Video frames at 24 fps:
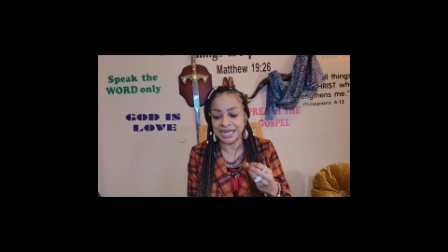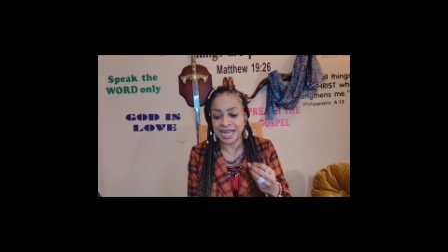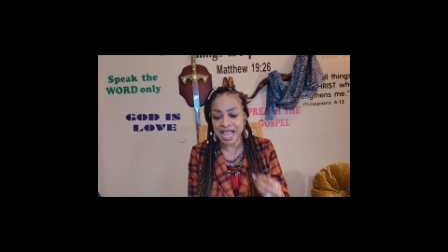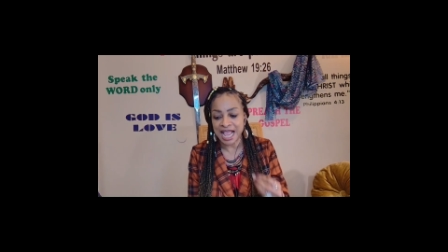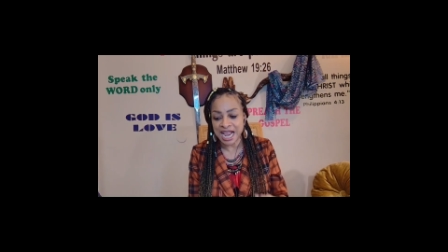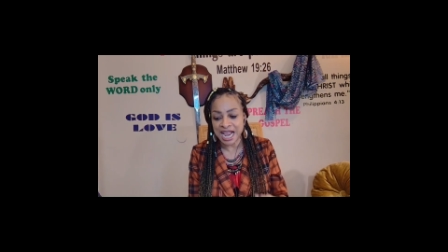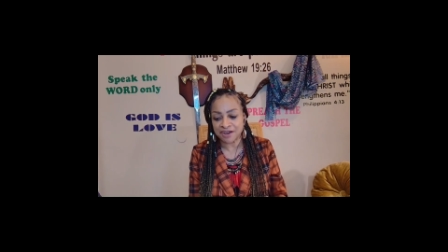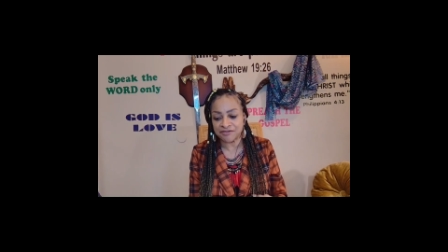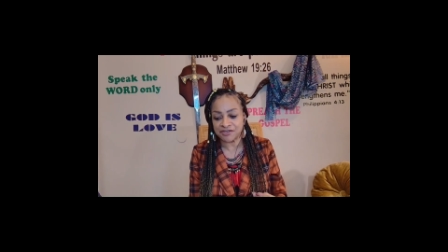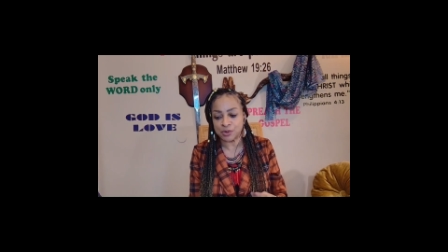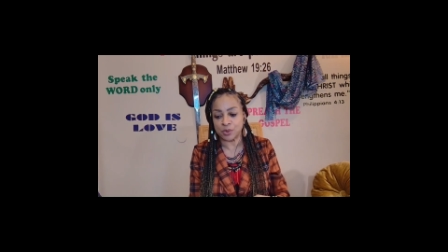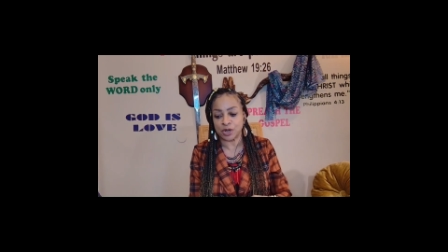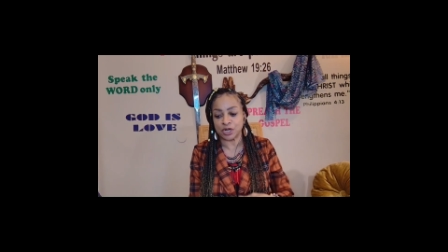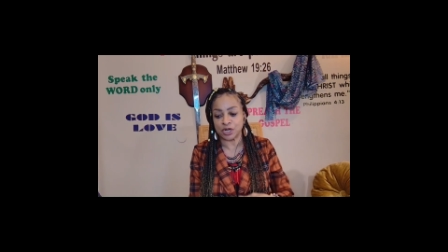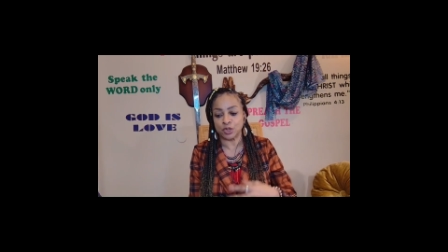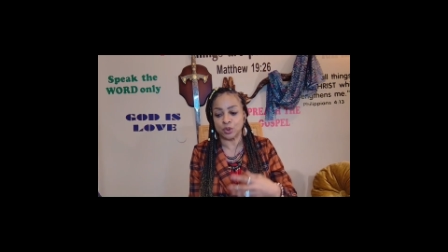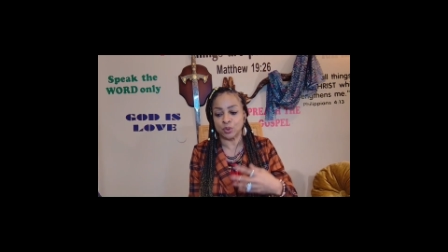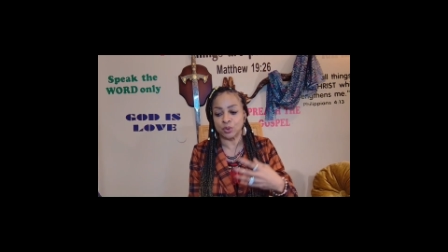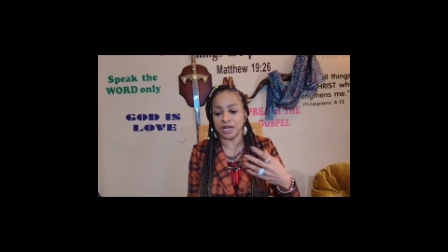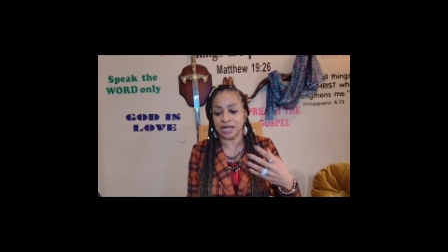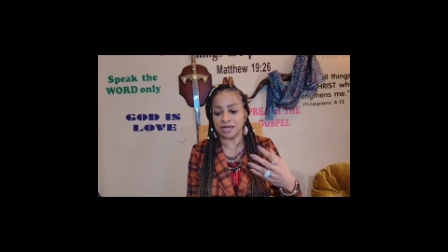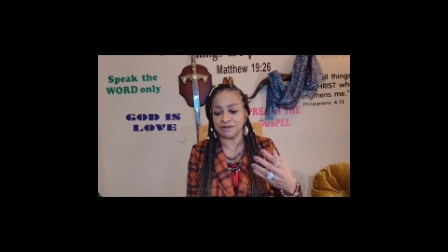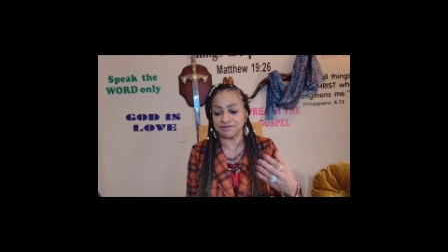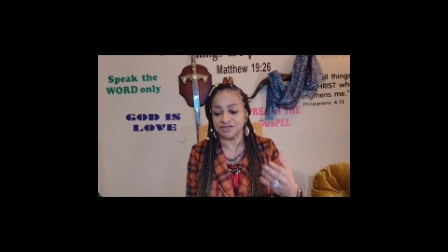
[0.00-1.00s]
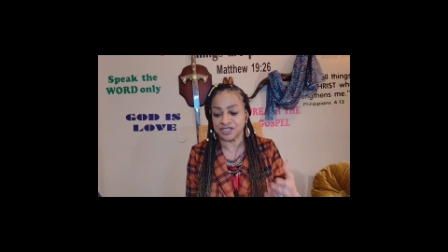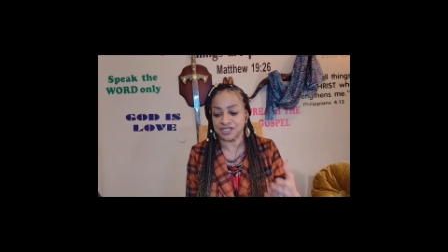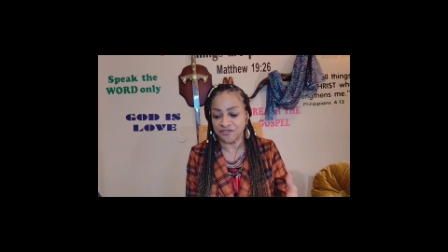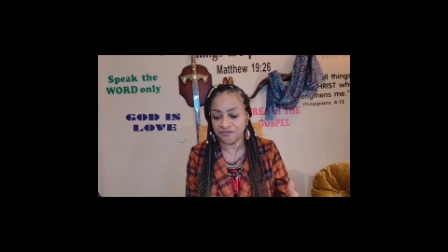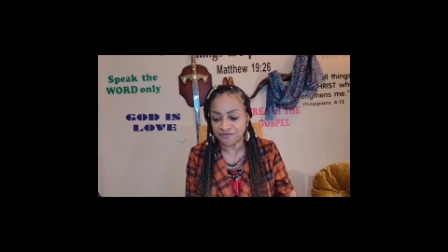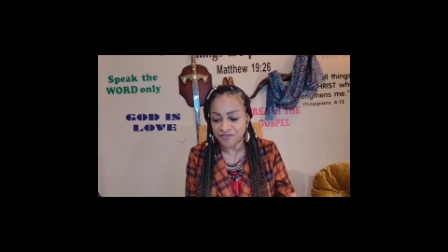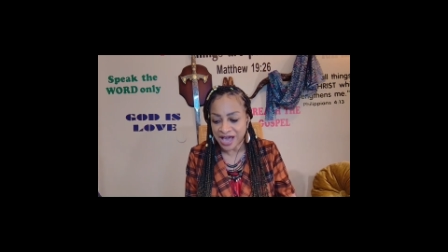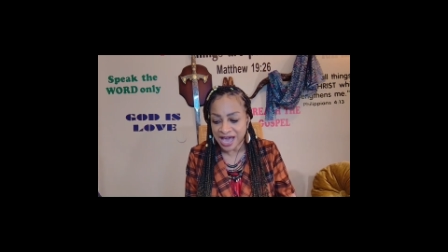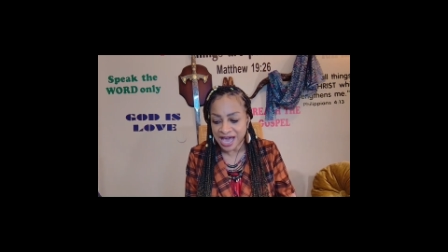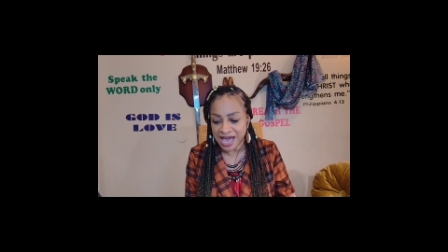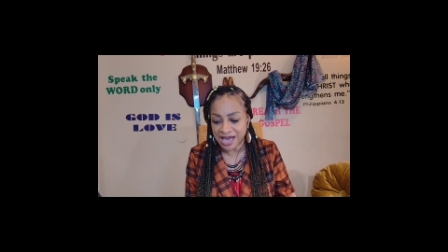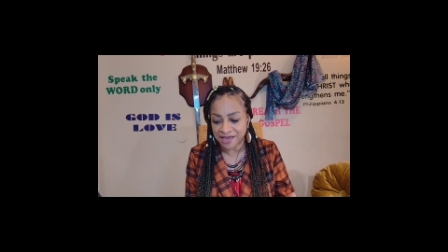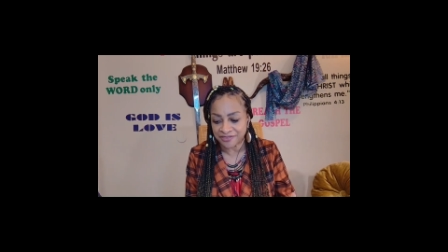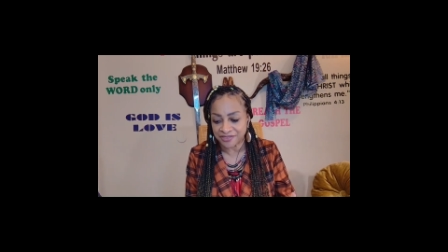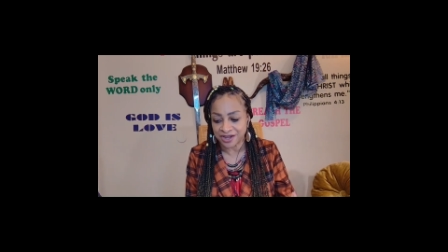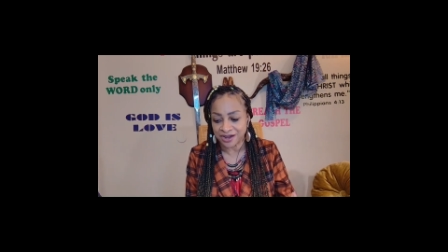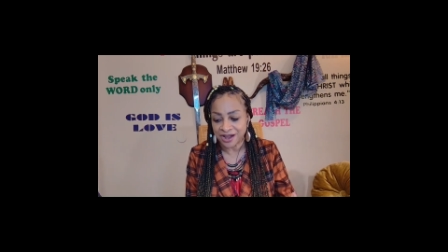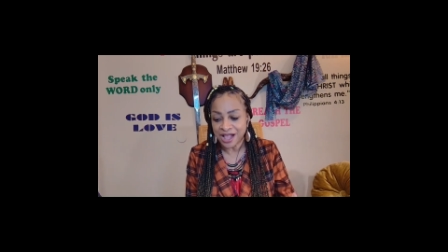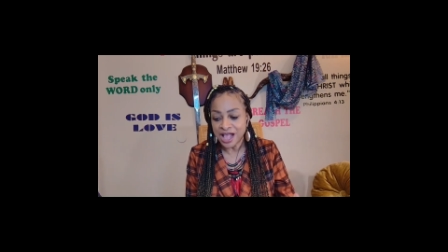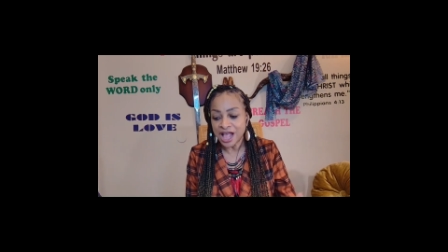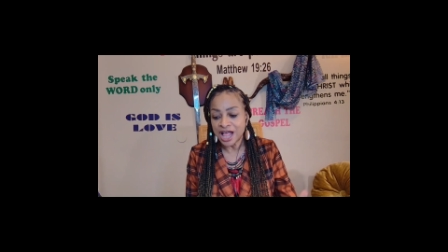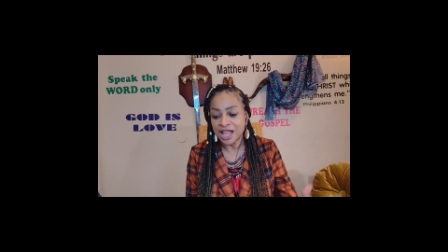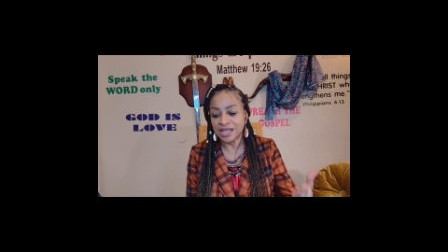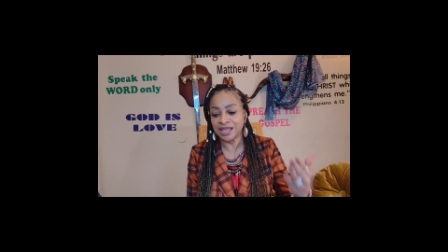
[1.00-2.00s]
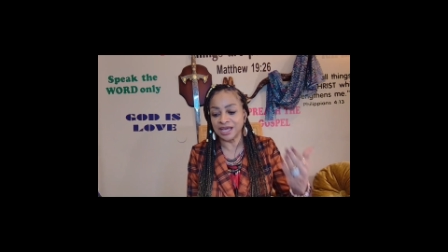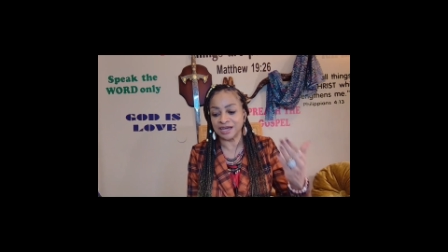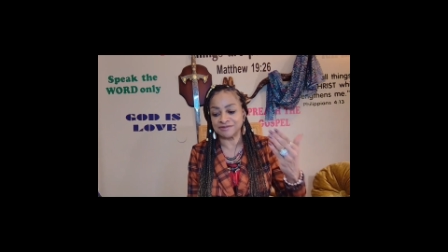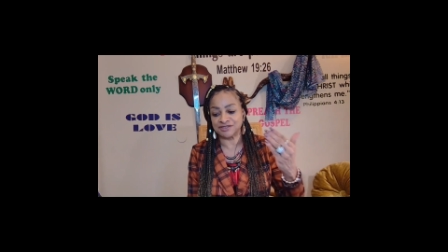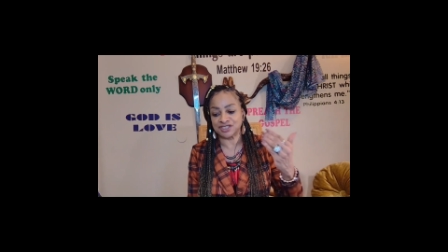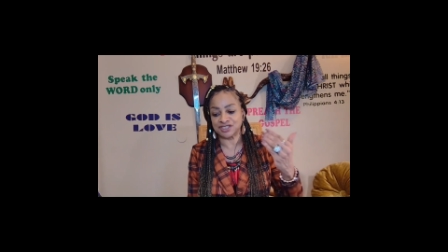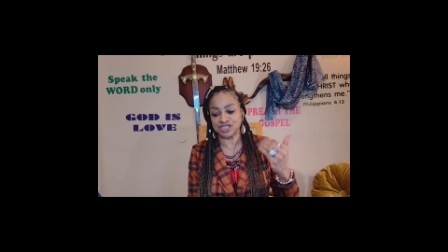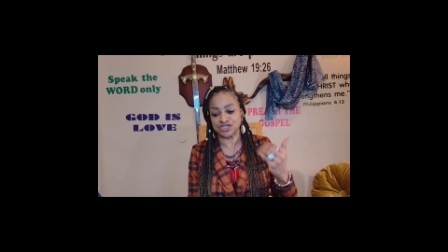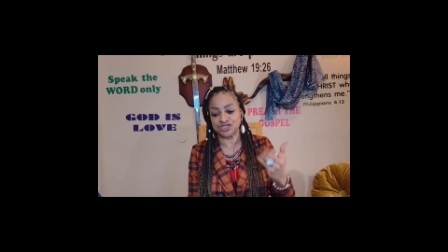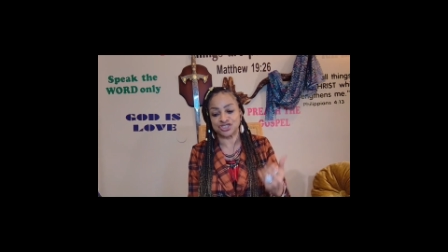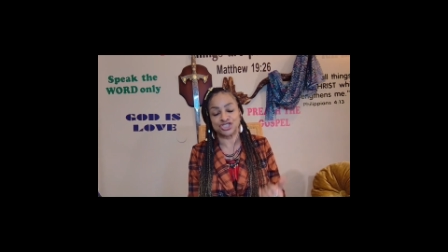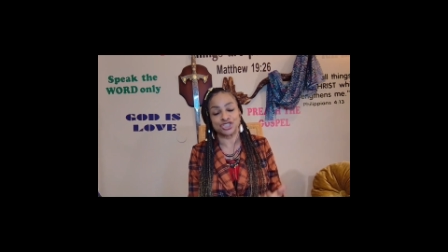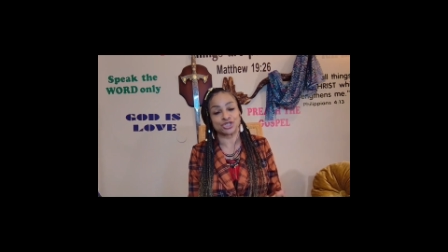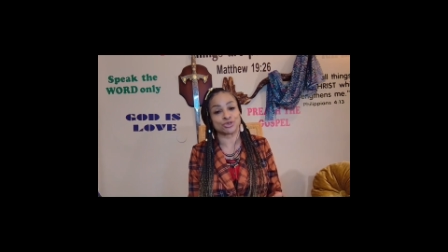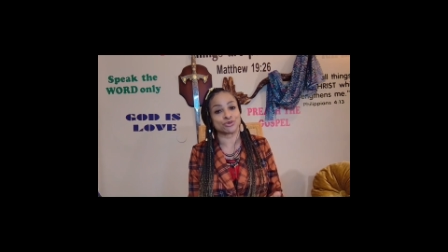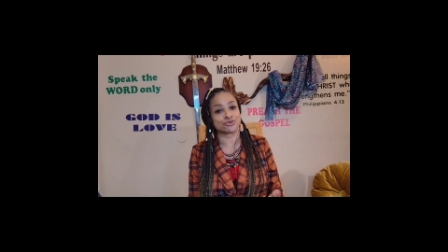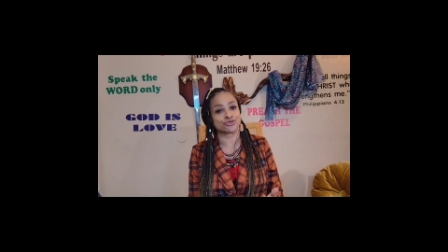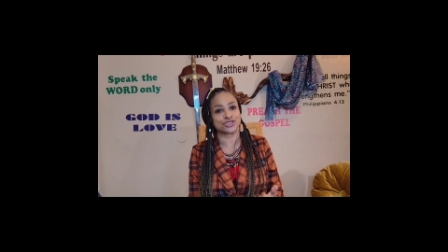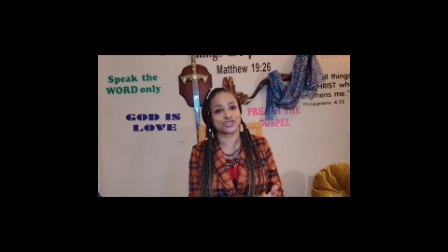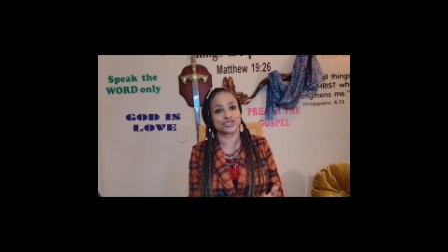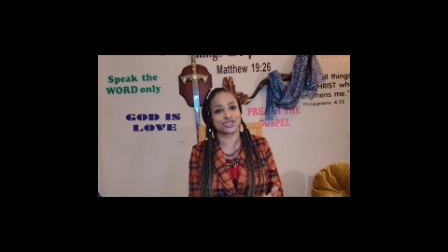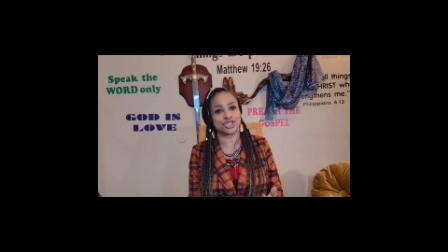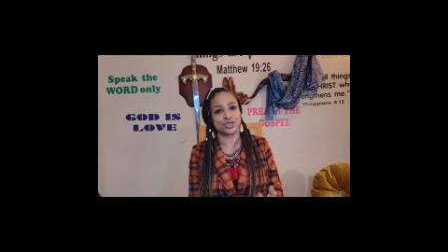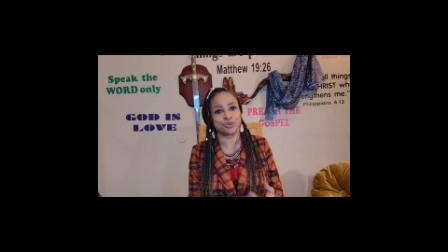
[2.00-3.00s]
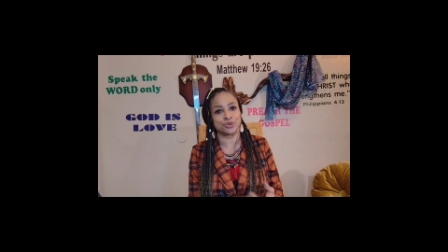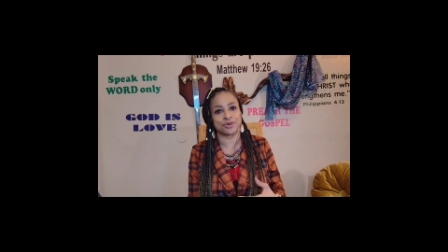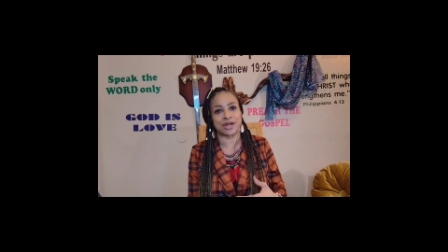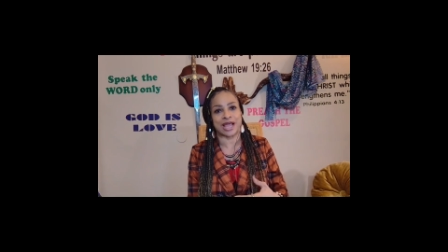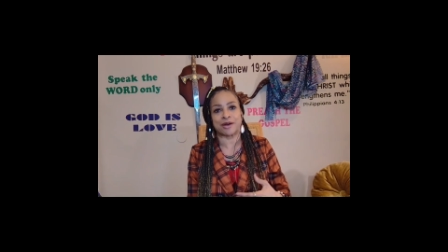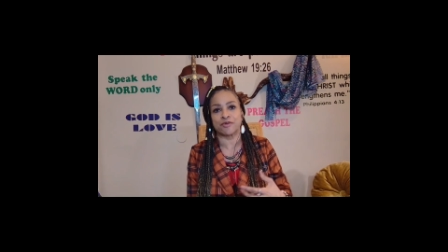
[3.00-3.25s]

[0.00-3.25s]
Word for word: And everyone who loves the Father loves his children too.